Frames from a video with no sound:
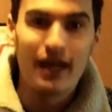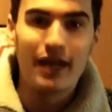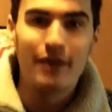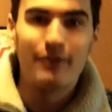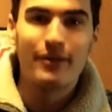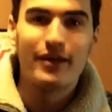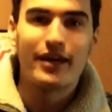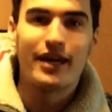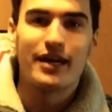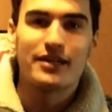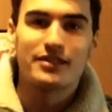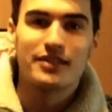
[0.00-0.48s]

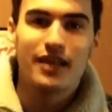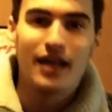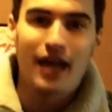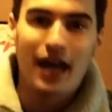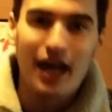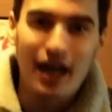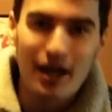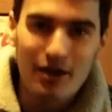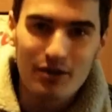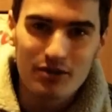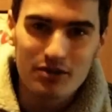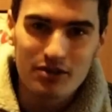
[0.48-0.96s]
Anyway, guys,
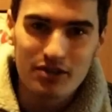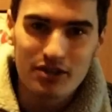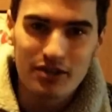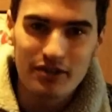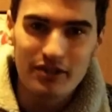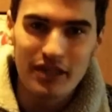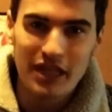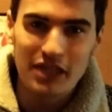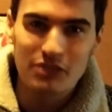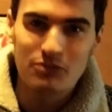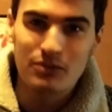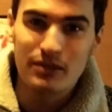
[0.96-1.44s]
I will
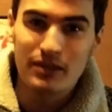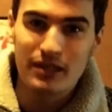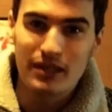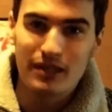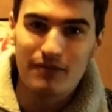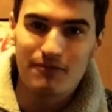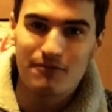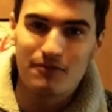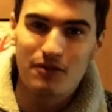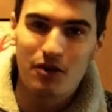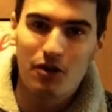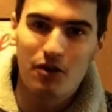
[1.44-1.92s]
see you next week,
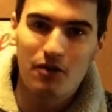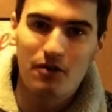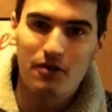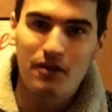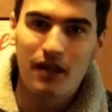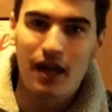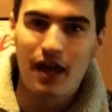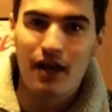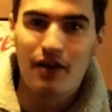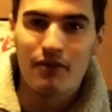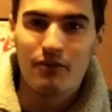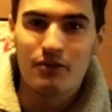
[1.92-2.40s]
and if
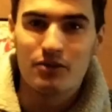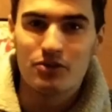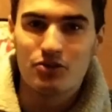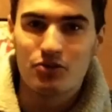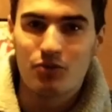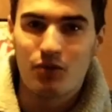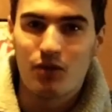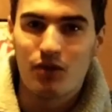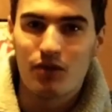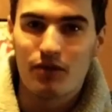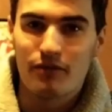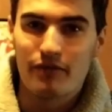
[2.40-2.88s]
not, I
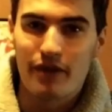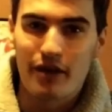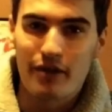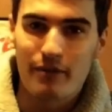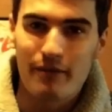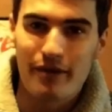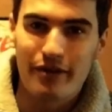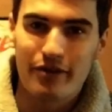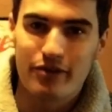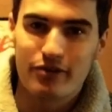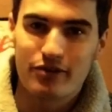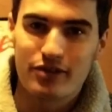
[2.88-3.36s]
wish you all a
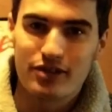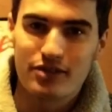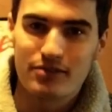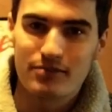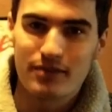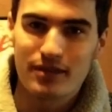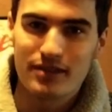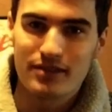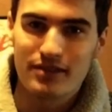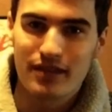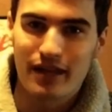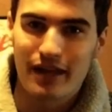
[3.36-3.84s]
very Merry
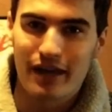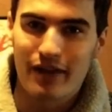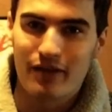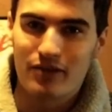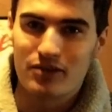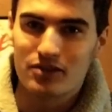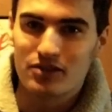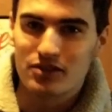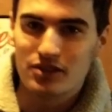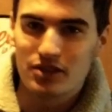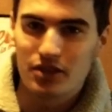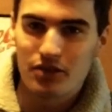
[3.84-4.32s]
Christmas, and
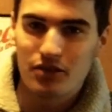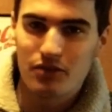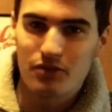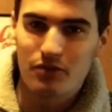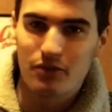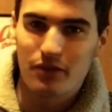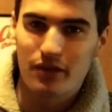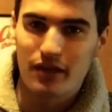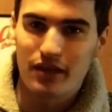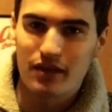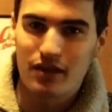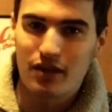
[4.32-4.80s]
I will see
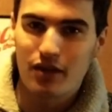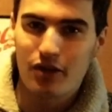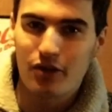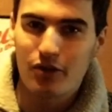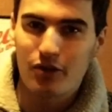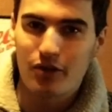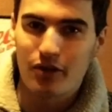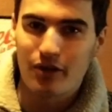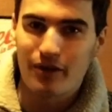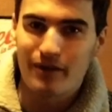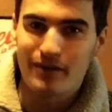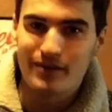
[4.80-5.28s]
you within the
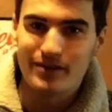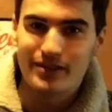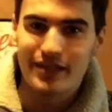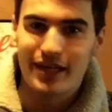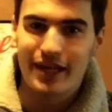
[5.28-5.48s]
new year.